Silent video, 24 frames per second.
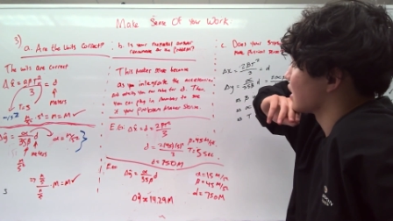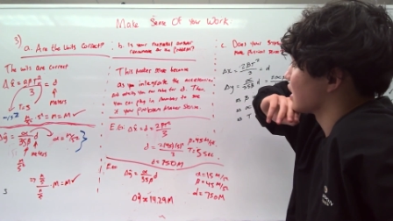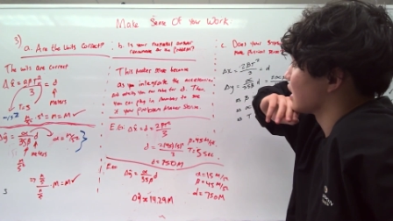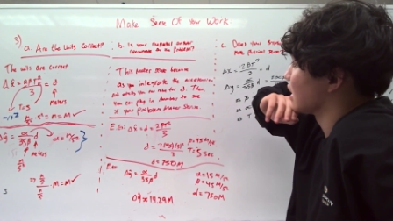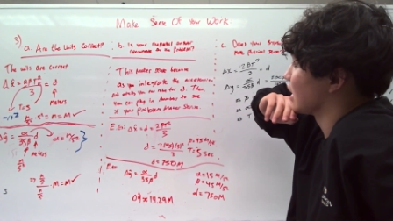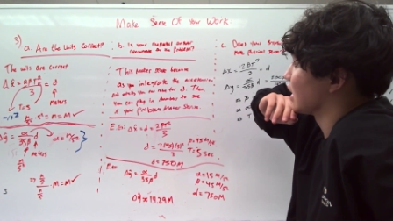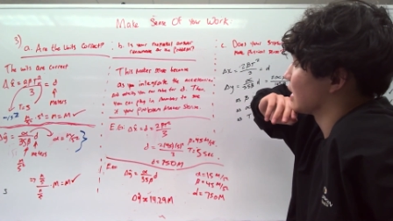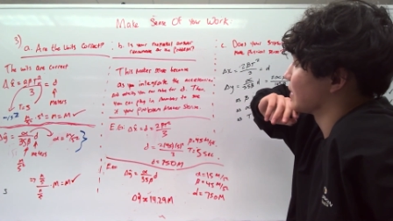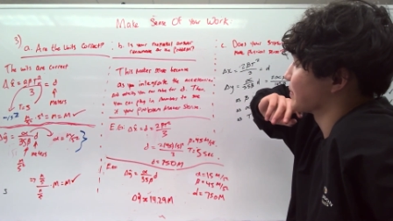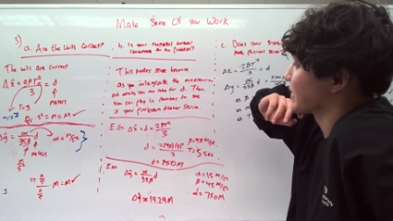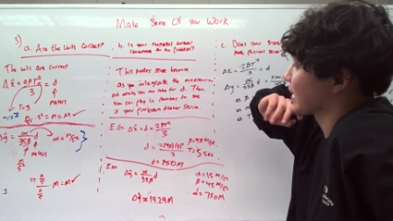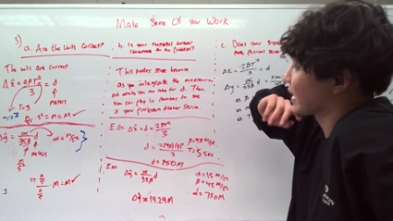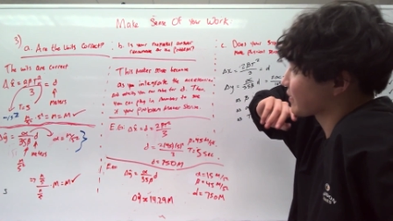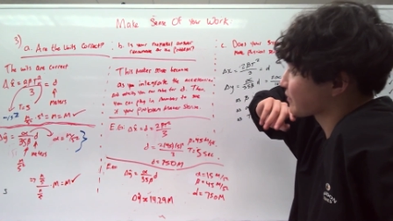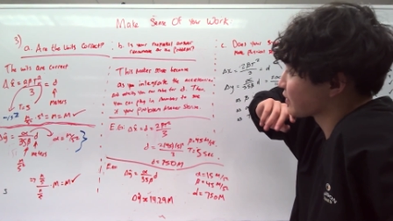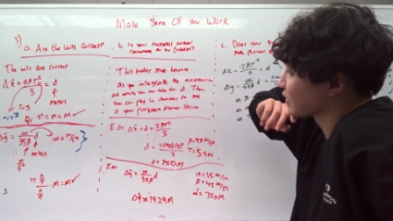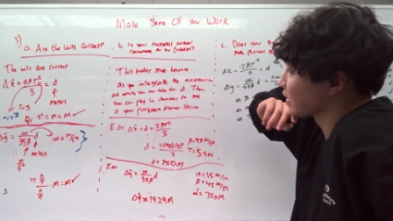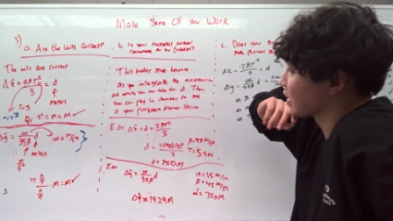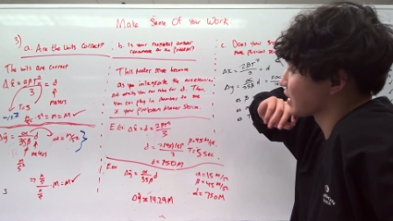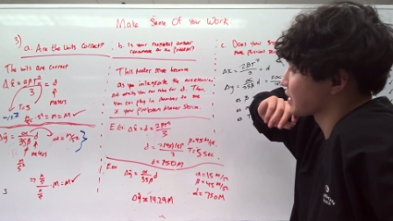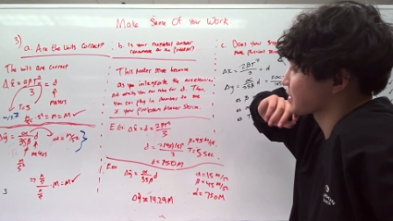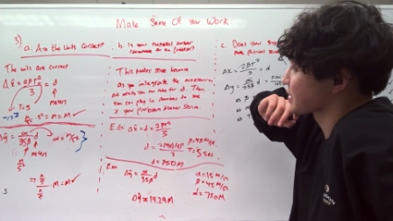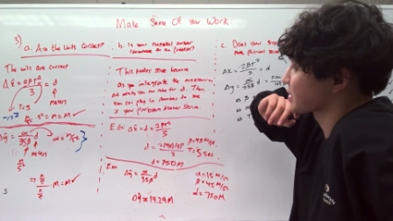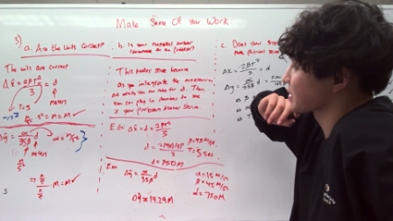and
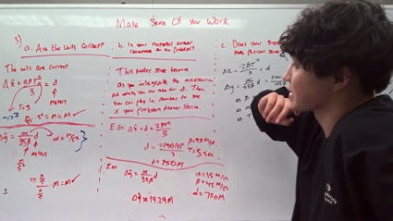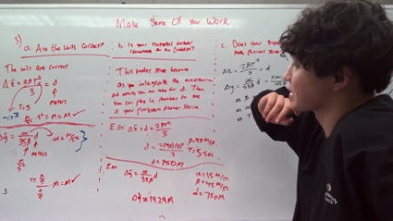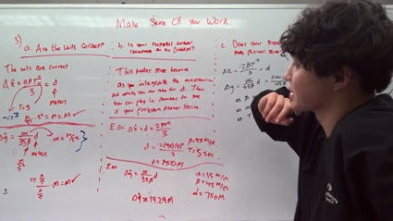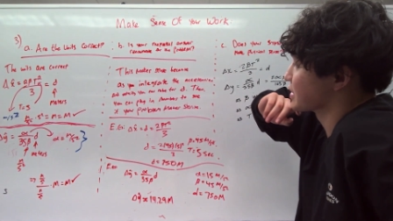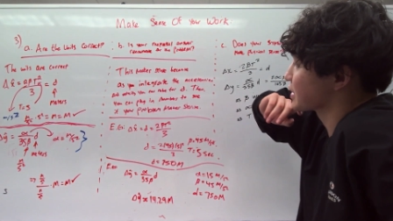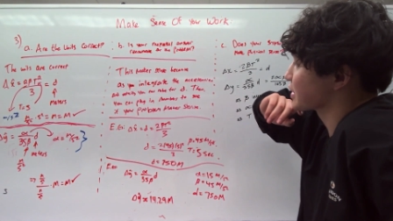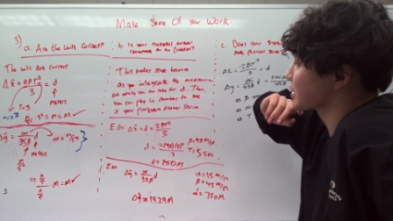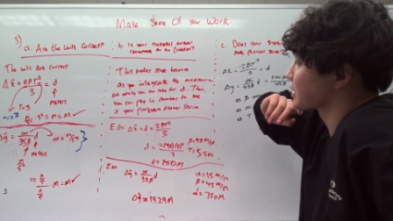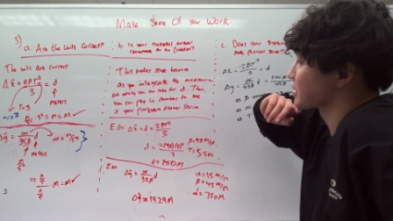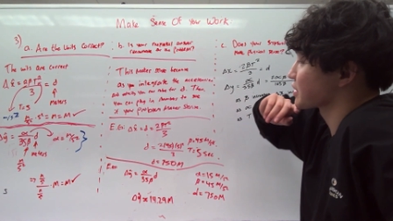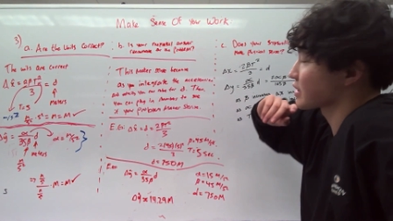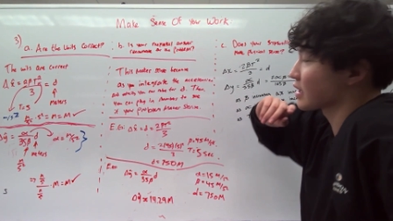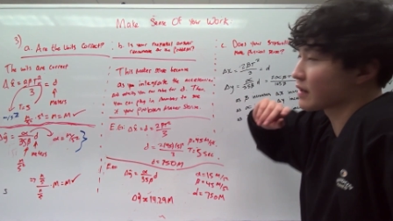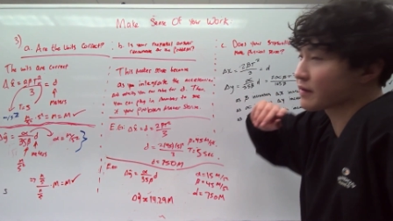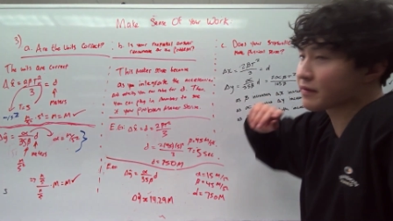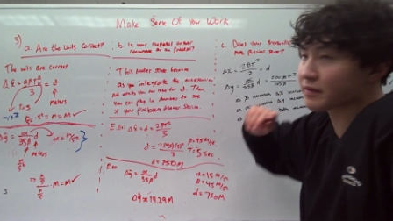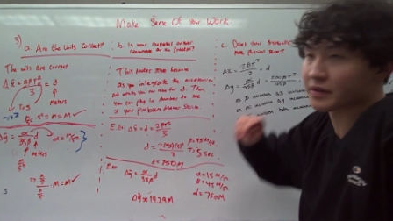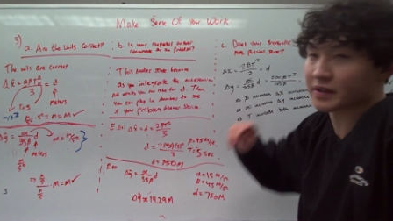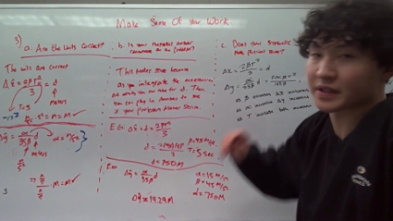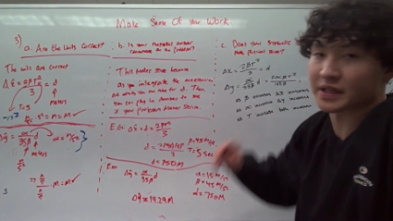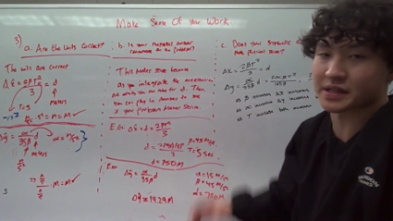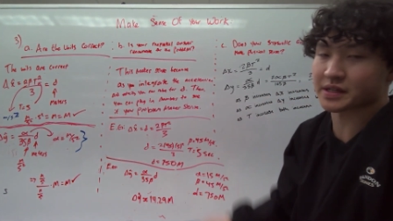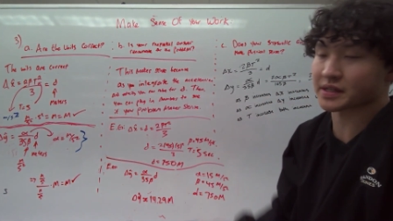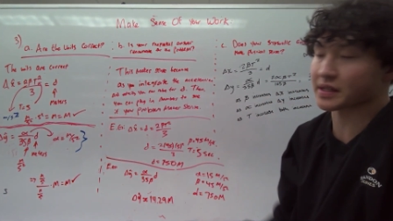velocity, you can solve for
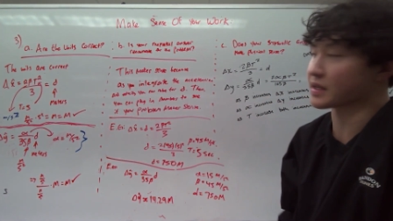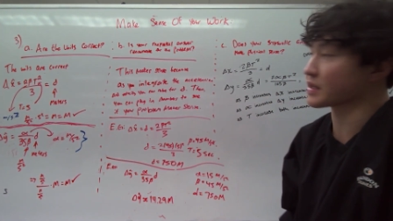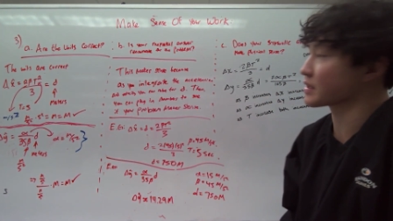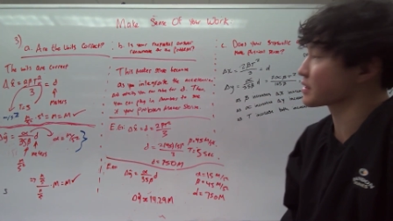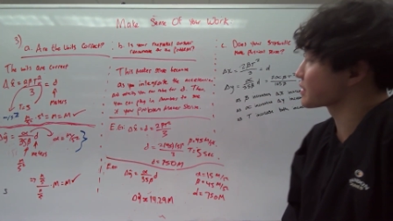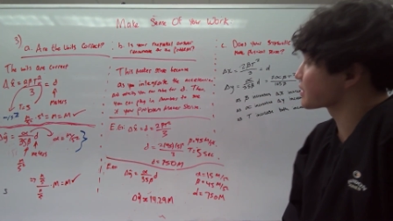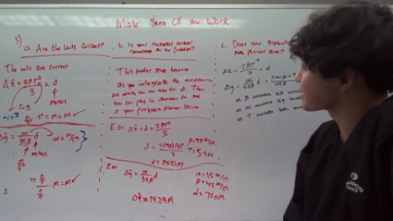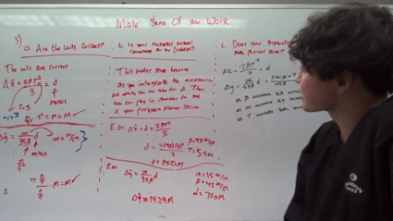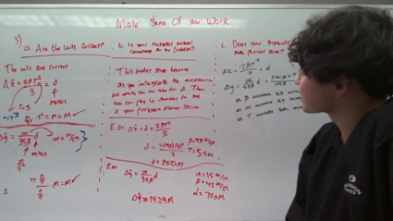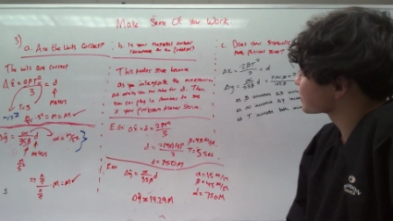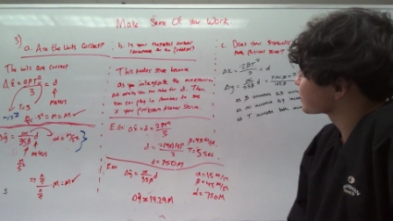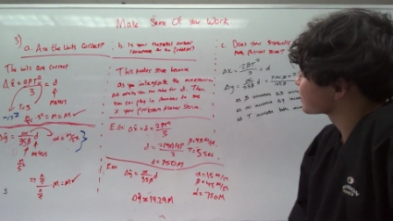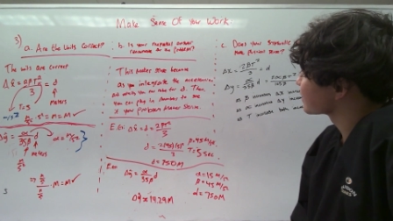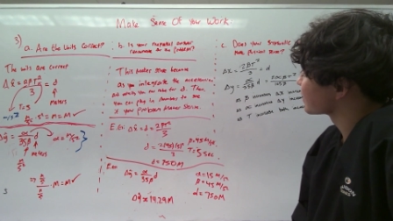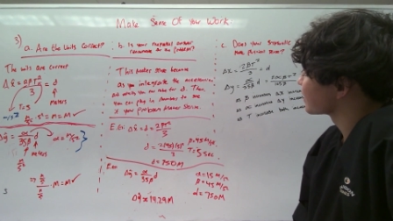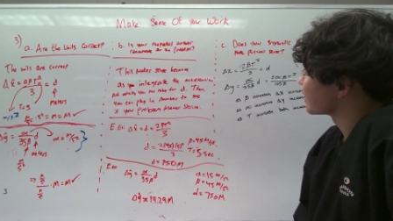distance.